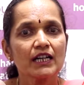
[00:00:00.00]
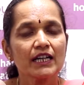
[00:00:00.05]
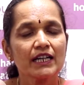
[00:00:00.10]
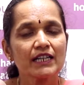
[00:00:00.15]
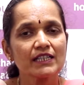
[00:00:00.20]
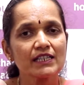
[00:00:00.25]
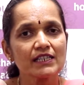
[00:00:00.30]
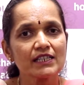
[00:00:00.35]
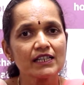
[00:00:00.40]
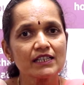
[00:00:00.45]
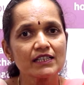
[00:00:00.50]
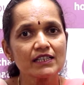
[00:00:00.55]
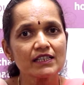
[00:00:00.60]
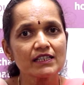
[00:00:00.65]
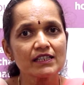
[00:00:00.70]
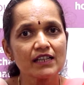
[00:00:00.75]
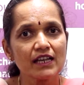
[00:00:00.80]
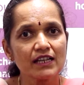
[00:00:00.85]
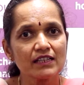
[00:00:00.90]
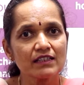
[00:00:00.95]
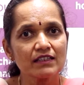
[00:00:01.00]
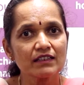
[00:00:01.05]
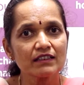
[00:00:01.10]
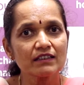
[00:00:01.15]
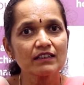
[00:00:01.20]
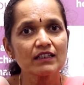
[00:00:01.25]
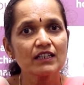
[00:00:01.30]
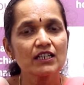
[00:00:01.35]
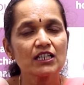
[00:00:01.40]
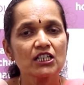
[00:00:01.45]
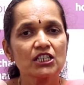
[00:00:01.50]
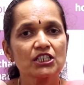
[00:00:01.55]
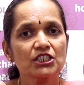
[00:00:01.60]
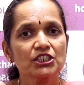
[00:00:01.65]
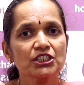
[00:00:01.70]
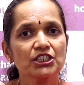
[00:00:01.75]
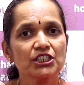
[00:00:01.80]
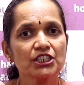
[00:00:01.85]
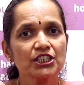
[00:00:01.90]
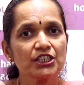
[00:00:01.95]
exercises as in
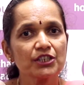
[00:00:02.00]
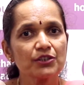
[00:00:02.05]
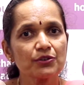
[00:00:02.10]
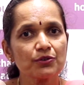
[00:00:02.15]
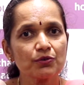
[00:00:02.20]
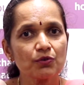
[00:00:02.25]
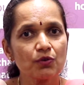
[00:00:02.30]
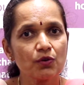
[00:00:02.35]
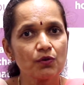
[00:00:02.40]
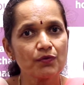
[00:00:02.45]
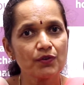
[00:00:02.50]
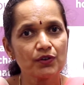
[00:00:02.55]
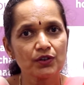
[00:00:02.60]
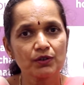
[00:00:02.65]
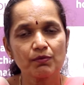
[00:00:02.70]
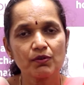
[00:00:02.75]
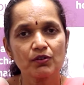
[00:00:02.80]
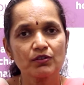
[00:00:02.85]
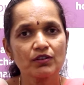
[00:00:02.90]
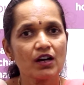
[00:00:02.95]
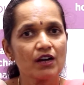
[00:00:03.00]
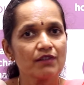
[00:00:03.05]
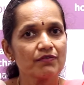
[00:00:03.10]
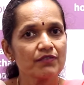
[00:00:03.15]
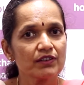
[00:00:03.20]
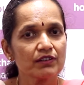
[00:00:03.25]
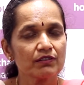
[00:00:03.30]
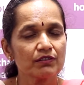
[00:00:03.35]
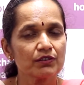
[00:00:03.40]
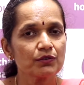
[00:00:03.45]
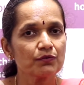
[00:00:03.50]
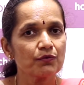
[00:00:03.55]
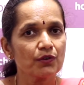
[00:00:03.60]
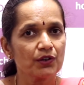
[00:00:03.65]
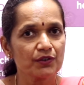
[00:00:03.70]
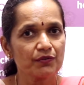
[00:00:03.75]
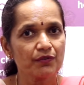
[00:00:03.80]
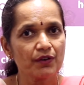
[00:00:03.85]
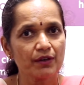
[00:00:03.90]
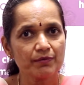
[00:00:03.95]
she needs to go for about half an hour to
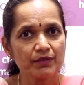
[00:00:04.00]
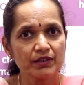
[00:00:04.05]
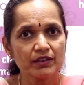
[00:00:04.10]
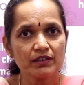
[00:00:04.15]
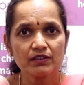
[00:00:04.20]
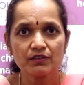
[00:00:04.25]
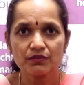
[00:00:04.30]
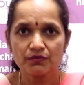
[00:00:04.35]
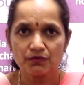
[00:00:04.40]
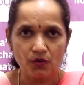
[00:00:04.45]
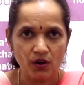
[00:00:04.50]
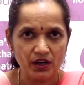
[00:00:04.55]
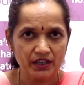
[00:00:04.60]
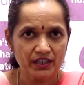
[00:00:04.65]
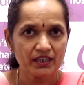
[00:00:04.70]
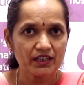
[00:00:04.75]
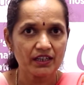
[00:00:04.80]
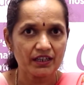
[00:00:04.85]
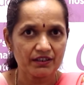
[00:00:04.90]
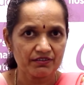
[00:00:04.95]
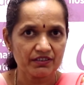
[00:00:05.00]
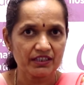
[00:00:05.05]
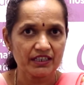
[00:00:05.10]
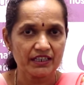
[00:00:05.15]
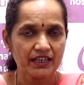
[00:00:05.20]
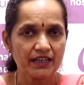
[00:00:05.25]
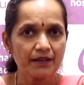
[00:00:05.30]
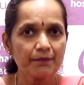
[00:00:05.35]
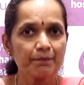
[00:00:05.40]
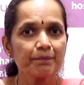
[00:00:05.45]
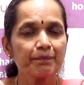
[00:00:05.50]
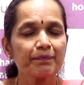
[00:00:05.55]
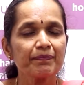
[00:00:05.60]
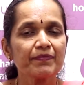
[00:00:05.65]
45 minutes of walking every day.